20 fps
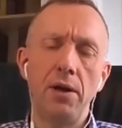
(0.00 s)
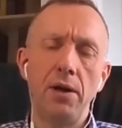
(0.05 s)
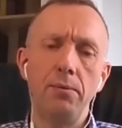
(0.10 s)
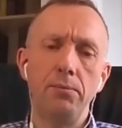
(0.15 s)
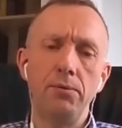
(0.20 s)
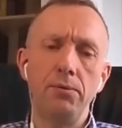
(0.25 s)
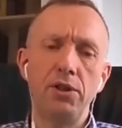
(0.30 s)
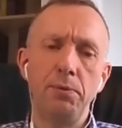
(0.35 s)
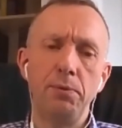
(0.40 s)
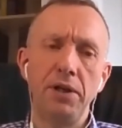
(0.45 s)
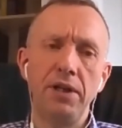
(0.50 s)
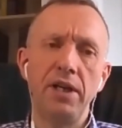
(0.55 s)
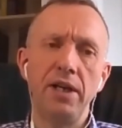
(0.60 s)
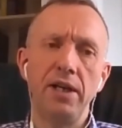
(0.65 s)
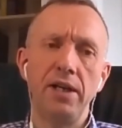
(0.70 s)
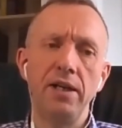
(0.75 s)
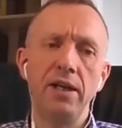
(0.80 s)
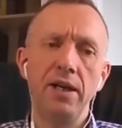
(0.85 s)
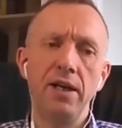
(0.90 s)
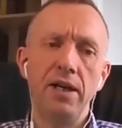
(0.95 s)

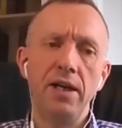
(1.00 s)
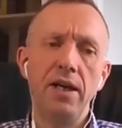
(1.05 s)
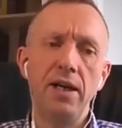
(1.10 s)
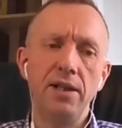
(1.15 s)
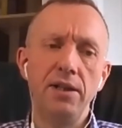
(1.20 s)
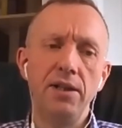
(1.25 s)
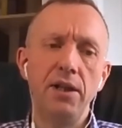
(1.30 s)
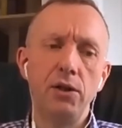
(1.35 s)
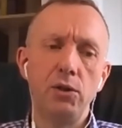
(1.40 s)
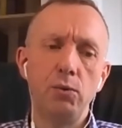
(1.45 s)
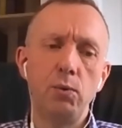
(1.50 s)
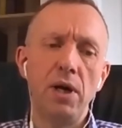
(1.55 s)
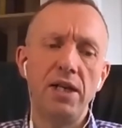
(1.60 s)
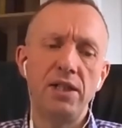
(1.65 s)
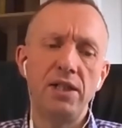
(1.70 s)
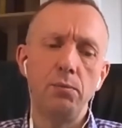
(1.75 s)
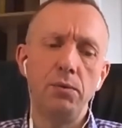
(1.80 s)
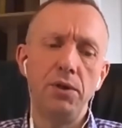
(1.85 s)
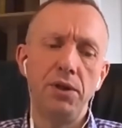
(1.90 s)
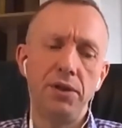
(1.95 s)
speaking in those
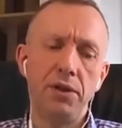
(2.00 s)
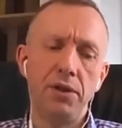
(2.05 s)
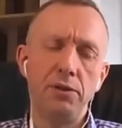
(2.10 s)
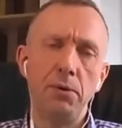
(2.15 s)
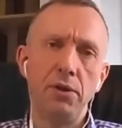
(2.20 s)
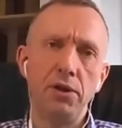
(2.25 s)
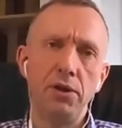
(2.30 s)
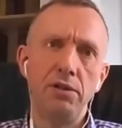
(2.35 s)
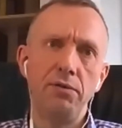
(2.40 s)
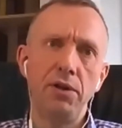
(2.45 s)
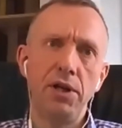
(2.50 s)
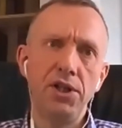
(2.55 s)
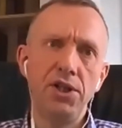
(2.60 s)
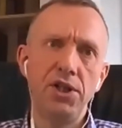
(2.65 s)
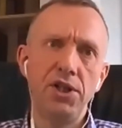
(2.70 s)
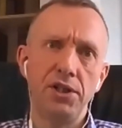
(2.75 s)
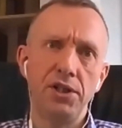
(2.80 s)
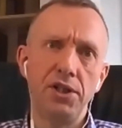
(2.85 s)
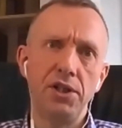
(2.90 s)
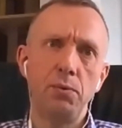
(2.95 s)
ways and with those
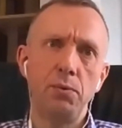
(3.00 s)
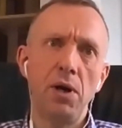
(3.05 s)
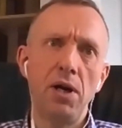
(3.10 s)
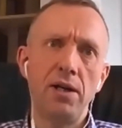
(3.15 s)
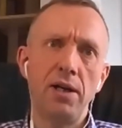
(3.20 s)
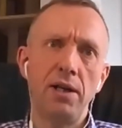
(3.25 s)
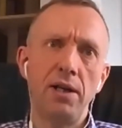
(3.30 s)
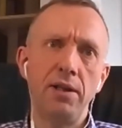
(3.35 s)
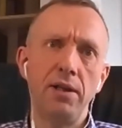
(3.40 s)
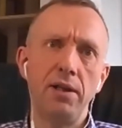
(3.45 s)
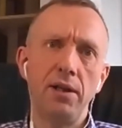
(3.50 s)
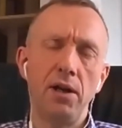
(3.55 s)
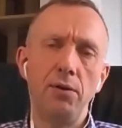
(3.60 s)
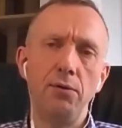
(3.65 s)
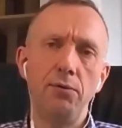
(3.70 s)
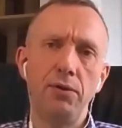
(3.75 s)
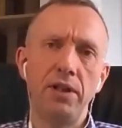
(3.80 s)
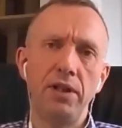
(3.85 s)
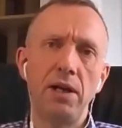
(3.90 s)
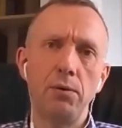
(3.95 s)
motivations as well. And I think
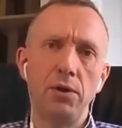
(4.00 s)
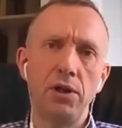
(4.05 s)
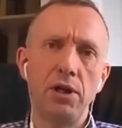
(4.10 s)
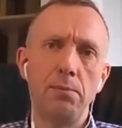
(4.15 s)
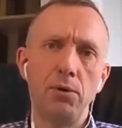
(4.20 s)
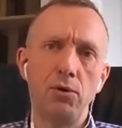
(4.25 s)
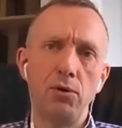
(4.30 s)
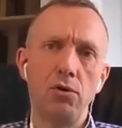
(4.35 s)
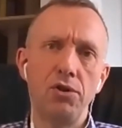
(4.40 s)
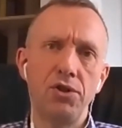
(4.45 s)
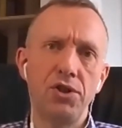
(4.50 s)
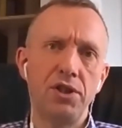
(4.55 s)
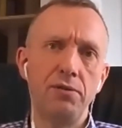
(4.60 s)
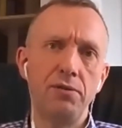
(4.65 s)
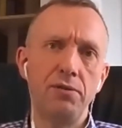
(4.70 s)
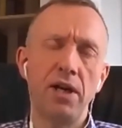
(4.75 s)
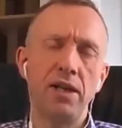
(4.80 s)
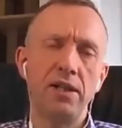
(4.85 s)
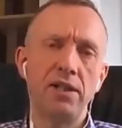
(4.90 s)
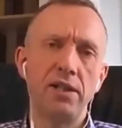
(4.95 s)
hopefully that will come across
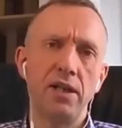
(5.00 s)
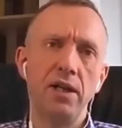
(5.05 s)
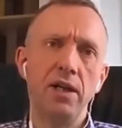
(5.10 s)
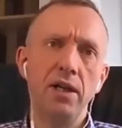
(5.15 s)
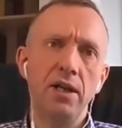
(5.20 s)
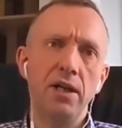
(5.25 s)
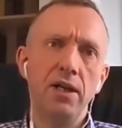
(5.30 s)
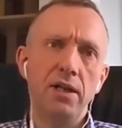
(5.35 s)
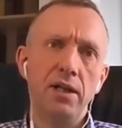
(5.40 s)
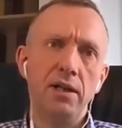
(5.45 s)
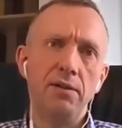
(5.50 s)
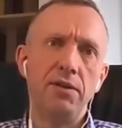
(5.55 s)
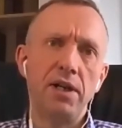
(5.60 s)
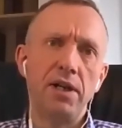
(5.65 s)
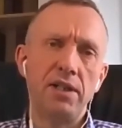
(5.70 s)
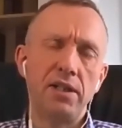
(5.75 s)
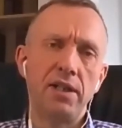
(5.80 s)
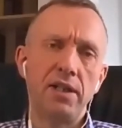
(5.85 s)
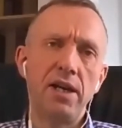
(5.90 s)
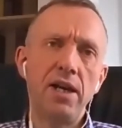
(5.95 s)
if that's
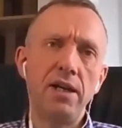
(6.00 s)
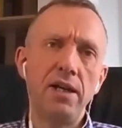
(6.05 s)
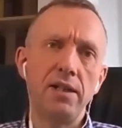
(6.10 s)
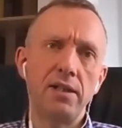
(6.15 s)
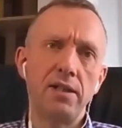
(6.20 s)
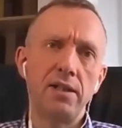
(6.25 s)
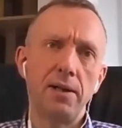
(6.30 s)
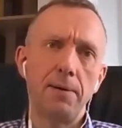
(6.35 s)
the case.